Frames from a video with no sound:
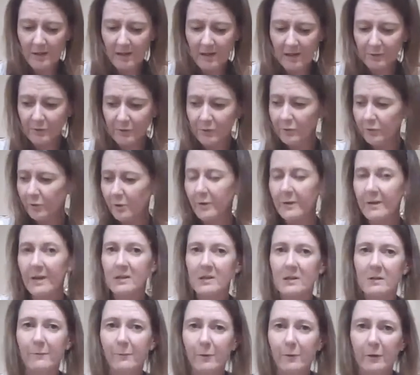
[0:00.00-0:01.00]
As you know,
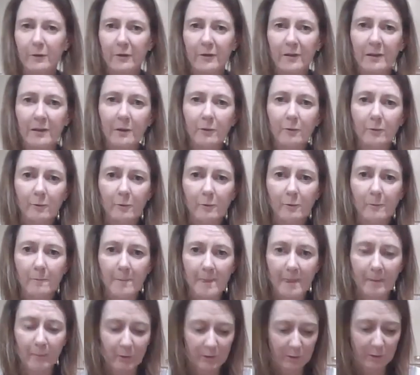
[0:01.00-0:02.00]
that's the first thing you
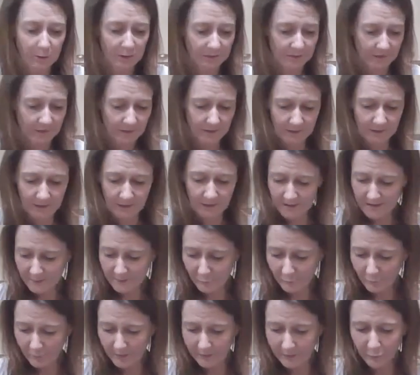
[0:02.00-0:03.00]
do when you enter the
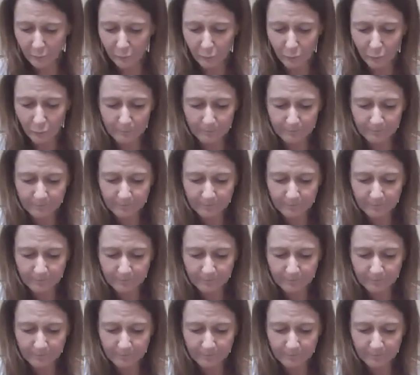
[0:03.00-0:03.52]
classroom at school.